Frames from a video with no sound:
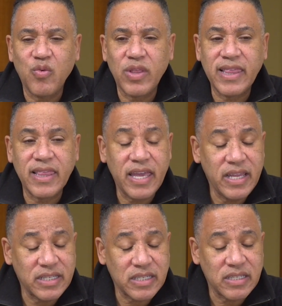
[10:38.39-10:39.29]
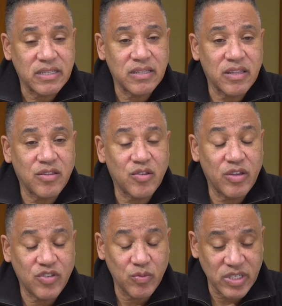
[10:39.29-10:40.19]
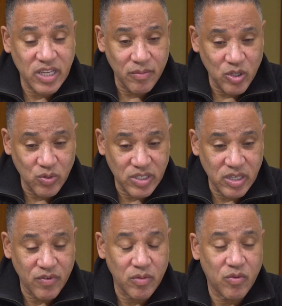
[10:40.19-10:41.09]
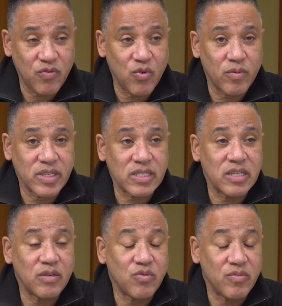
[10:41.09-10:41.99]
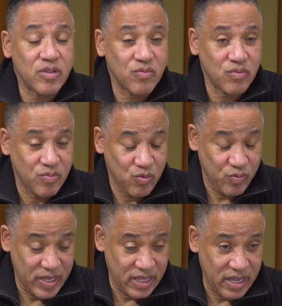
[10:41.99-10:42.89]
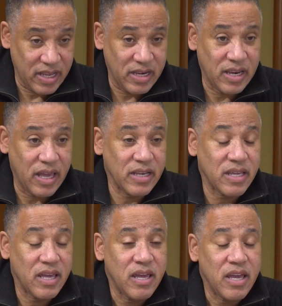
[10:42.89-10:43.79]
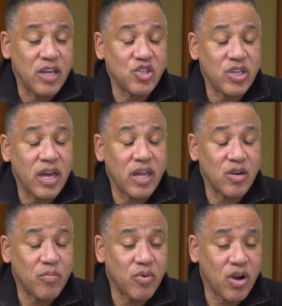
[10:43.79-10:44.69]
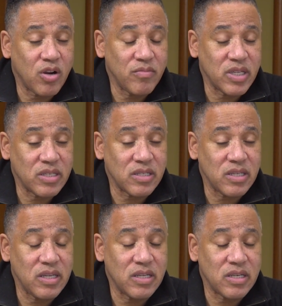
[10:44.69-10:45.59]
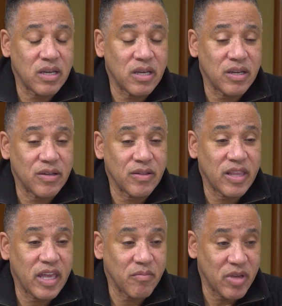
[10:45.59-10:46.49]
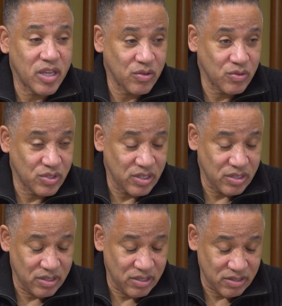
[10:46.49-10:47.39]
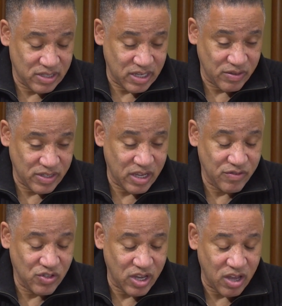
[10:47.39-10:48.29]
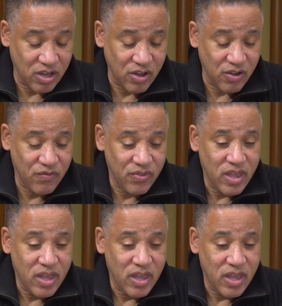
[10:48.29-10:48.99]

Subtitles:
late, if she would take me to a symphony performance, it would be late at night. And she had an apartment in Lake Meadows on the south side of Chicago.